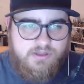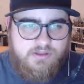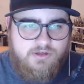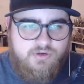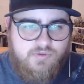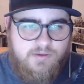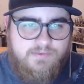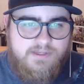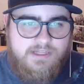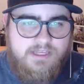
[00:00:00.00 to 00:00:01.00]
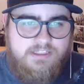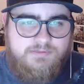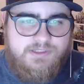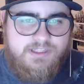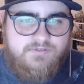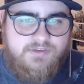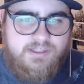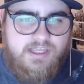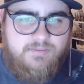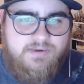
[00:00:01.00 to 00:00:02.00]
The new update has been given the
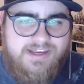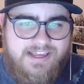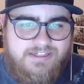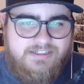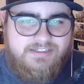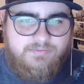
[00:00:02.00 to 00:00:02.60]
name Next